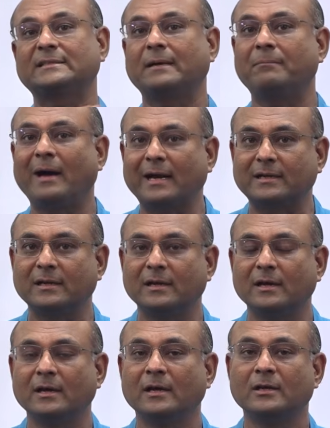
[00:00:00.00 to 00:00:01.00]
are marked.
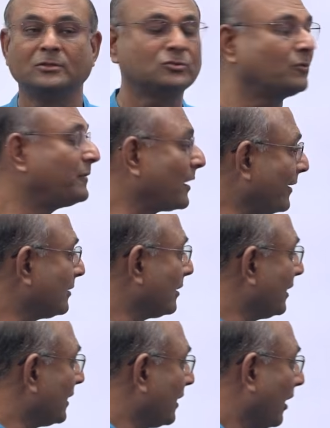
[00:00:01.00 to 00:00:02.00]
So we are going to
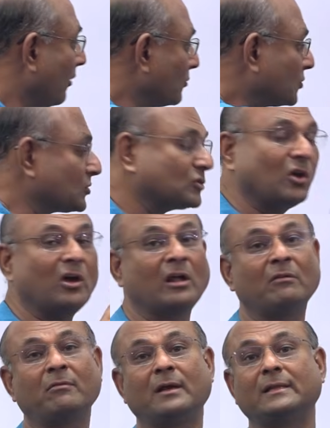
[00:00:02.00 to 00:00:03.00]
learn how to
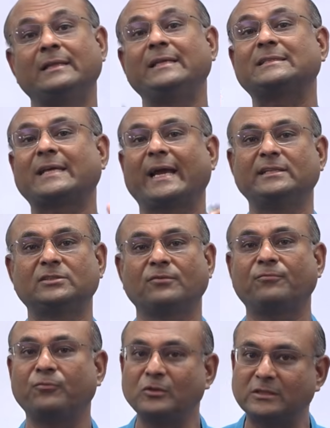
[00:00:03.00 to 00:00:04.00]
solve these kinds of
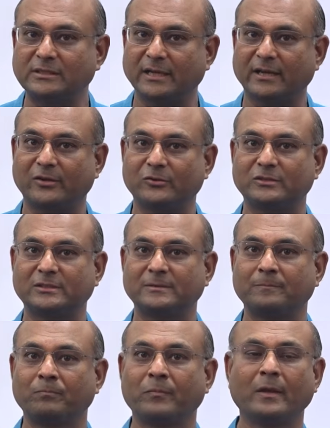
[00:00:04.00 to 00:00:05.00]
full
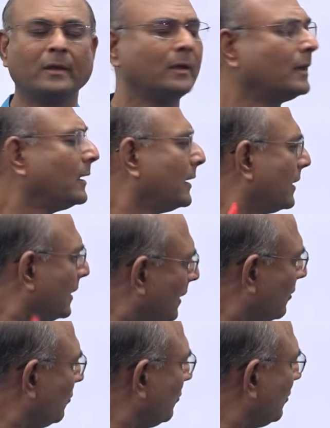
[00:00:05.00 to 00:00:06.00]
circuits.
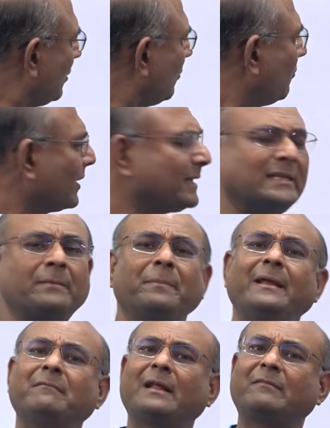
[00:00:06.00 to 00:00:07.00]
Now, what does it
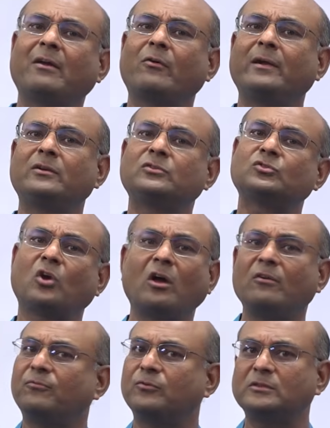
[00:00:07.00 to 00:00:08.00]
mean that we are going to
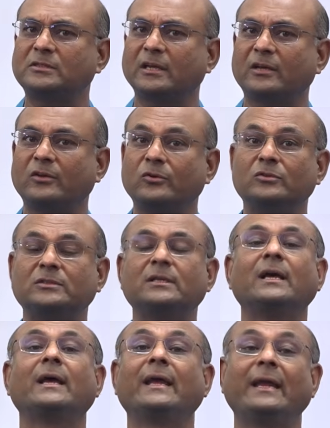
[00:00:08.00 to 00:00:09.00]
solve full circuits?
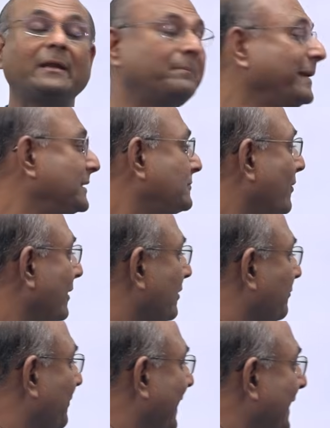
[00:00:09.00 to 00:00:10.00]
It means we are going
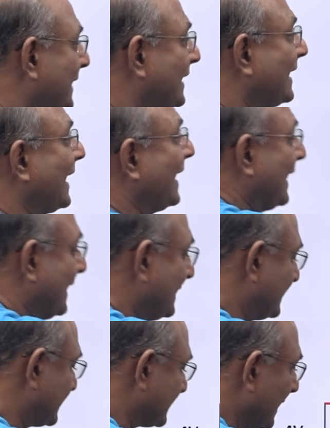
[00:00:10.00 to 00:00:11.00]
to find
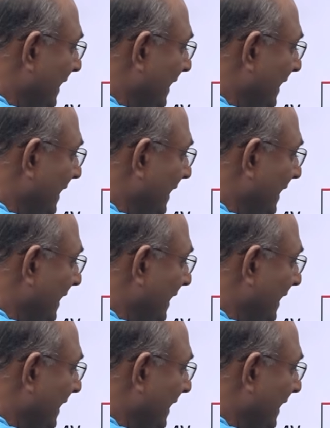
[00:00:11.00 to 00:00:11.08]
currents